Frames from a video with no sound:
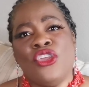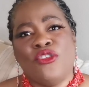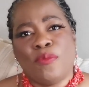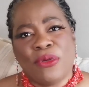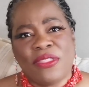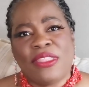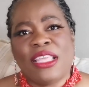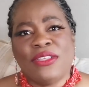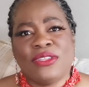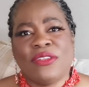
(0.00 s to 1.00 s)
You put
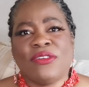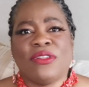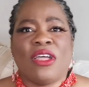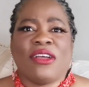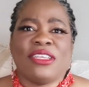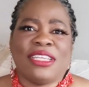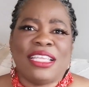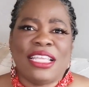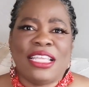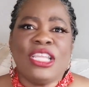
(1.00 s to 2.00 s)
things under lock
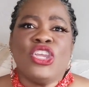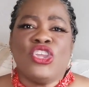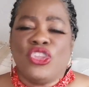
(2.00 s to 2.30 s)
and key.